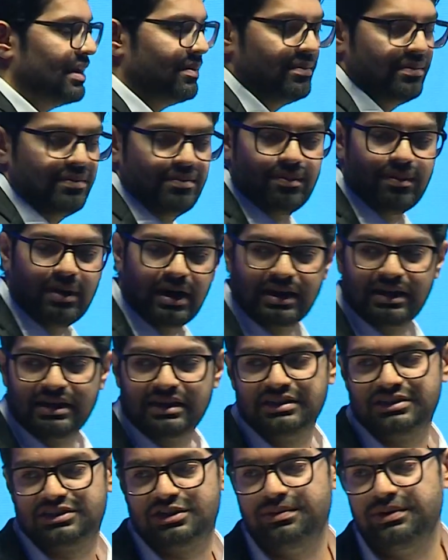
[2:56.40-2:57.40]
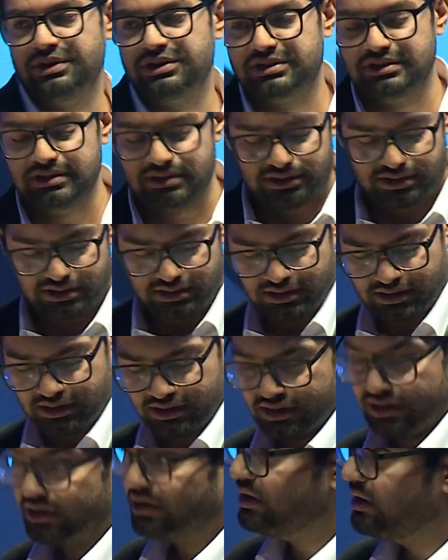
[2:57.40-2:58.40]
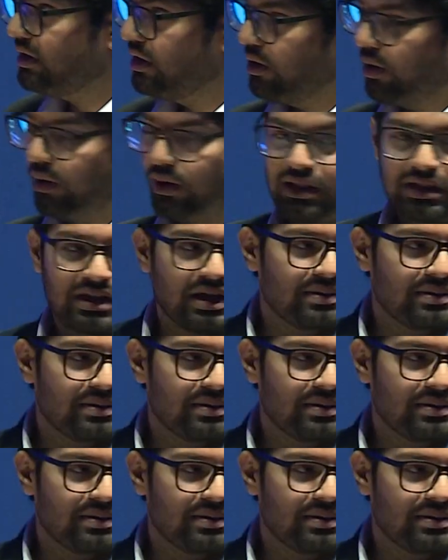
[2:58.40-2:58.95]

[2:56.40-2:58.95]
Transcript: and marketing distributions all